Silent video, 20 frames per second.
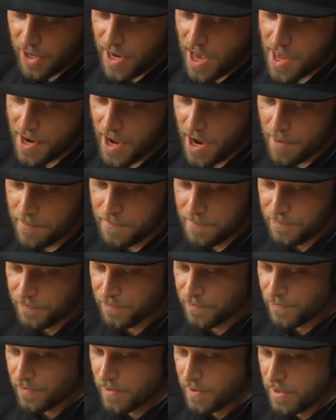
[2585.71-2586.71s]
And, and um,
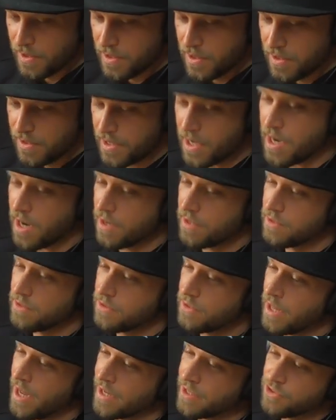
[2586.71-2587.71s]
yeah,
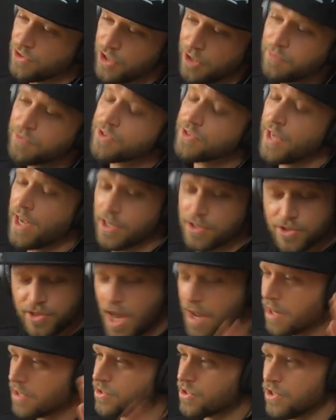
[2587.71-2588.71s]
like Jibbz, yeah,
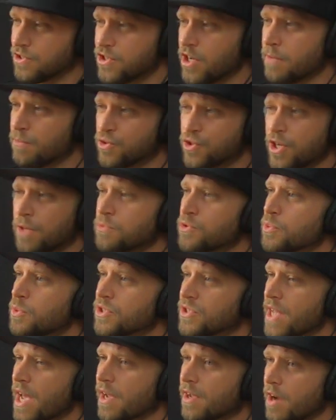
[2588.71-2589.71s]
shout outs to Jibbz. Jibbz
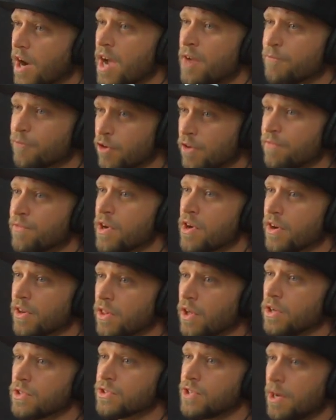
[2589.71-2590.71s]
was that guy for a
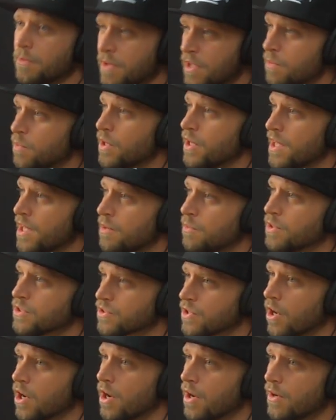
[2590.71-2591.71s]
very long time. He, w- he
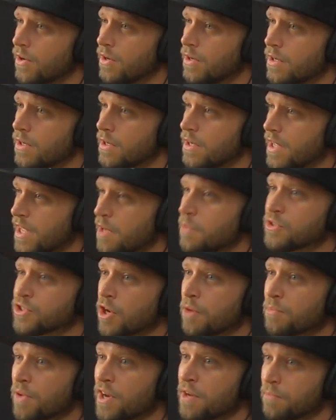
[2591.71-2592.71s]
was our he
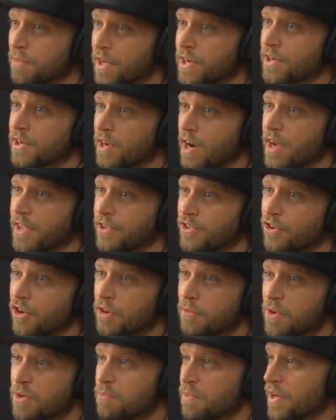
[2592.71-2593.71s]
was our bread and butter guy, you know
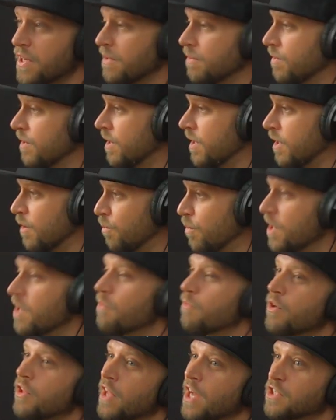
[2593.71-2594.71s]
what I mean? But he, we
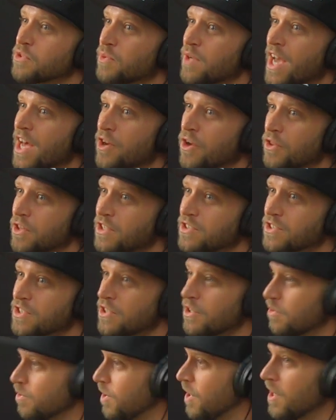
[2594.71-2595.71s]
didn't realize we had all these
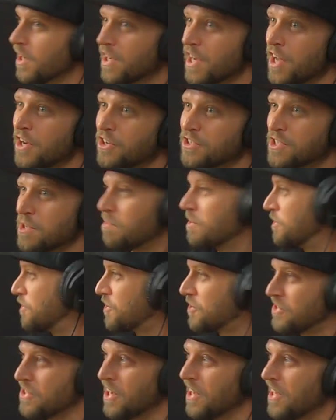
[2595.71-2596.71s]
little young gunners that been
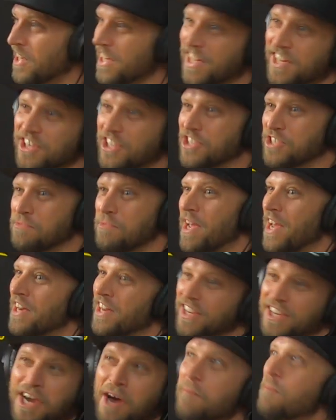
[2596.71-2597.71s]
studying this
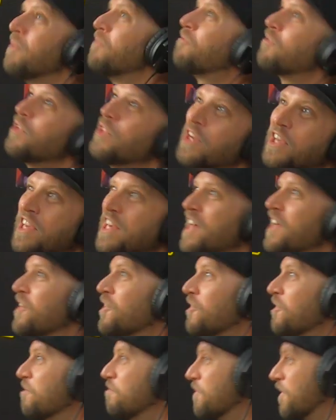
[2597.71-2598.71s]
man and coming for the
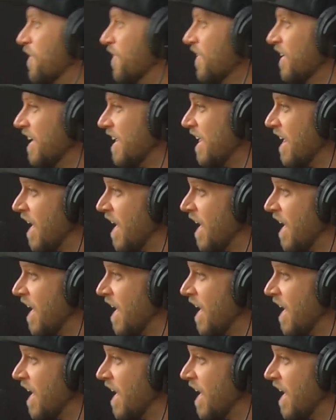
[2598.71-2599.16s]
kill, bro.